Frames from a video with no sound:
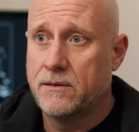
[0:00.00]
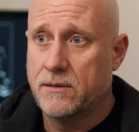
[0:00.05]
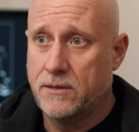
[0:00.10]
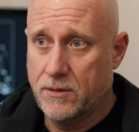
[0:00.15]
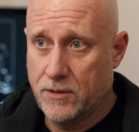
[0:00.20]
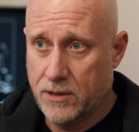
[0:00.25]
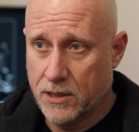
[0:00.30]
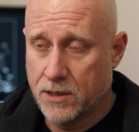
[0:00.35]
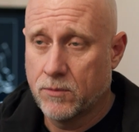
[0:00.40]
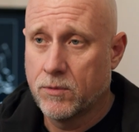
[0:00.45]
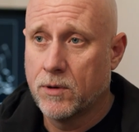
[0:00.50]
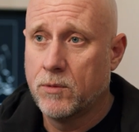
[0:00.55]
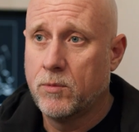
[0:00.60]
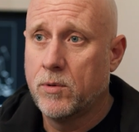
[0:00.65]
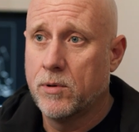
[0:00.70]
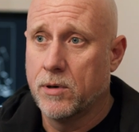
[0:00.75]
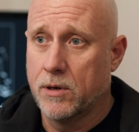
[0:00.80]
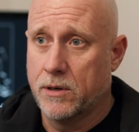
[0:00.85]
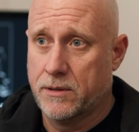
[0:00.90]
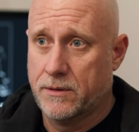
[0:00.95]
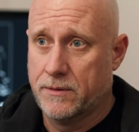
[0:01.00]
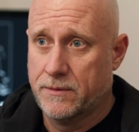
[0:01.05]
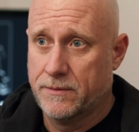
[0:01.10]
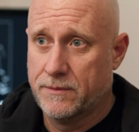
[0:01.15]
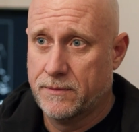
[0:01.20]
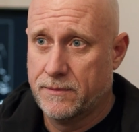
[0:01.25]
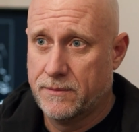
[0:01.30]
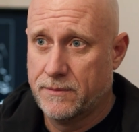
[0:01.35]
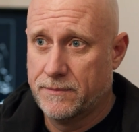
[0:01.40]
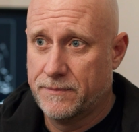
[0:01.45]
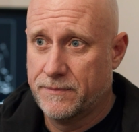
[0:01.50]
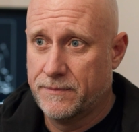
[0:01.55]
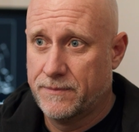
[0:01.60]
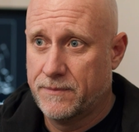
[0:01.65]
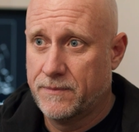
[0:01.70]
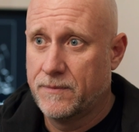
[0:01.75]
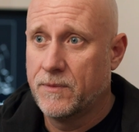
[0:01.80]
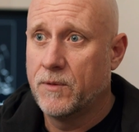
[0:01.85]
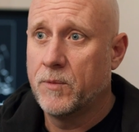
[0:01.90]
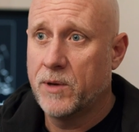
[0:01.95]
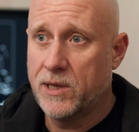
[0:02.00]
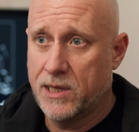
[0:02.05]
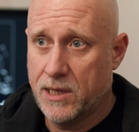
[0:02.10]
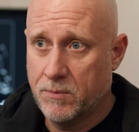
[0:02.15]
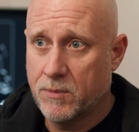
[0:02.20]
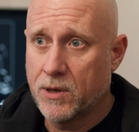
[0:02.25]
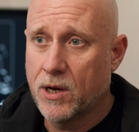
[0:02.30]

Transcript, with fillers: you get a reward. And we keep